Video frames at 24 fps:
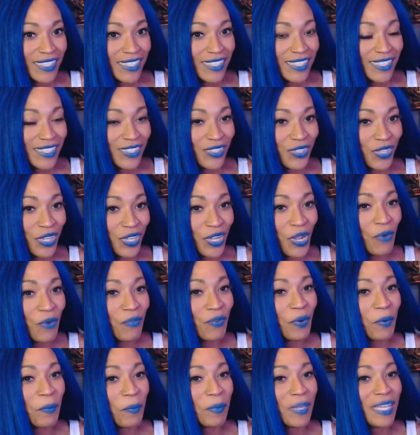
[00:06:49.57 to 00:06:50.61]
You could go
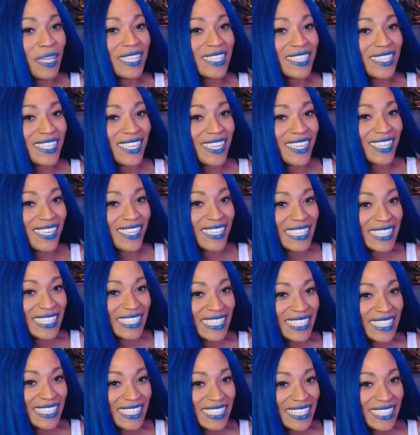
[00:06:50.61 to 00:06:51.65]
for a pizza.
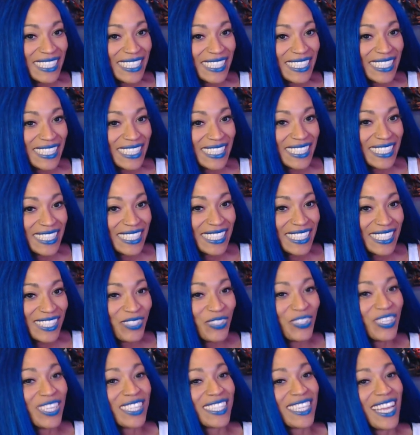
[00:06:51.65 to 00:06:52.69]
You
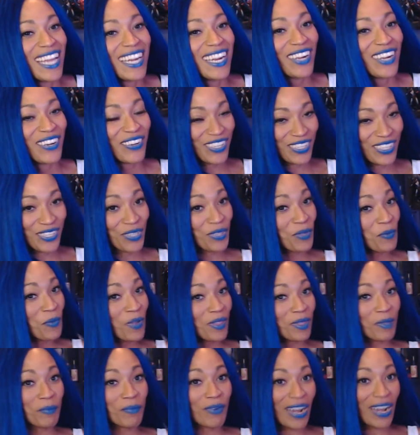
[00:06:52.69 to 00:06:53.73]
just got hungry. You're the one
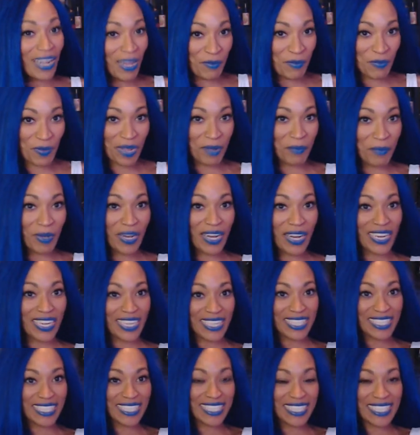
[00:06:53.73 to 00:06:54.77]
that brought up
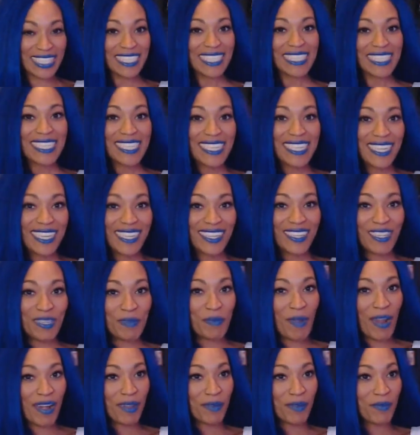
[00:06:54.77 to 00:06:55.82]
Whataburgers. You
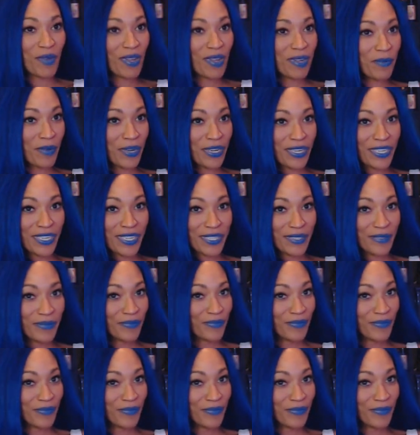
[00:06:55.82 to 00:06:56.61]
brought up Whataburger.